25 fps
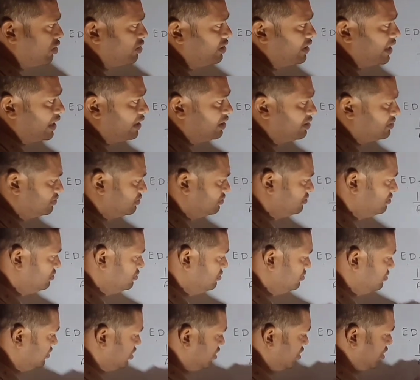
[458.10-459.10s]
that
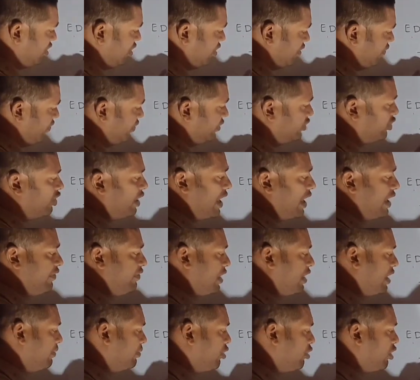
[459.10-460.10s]
without having,
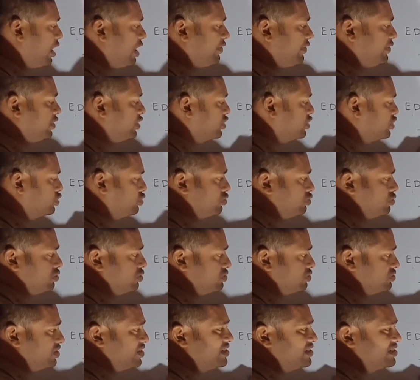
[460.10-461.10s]
I am not having these two.
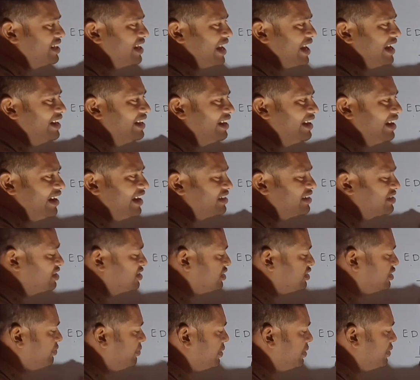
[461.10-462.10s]
So is there any
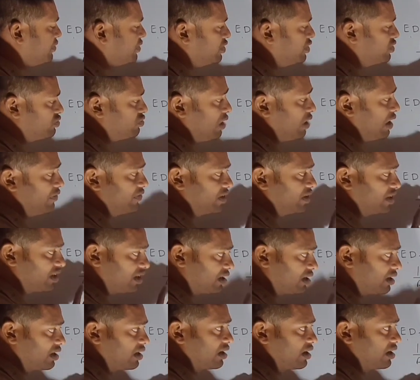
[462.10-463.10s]
relationship between these two? After
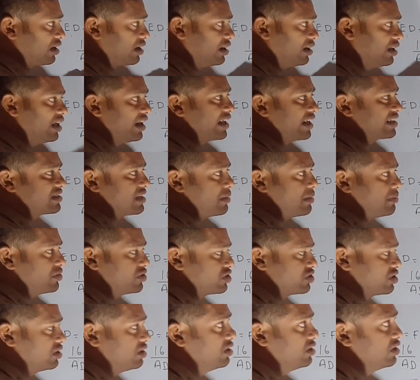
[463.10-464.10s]
clear
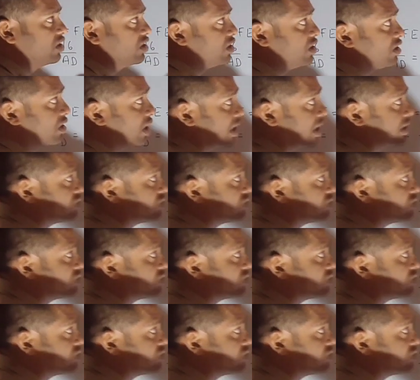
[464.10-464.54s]
examination, I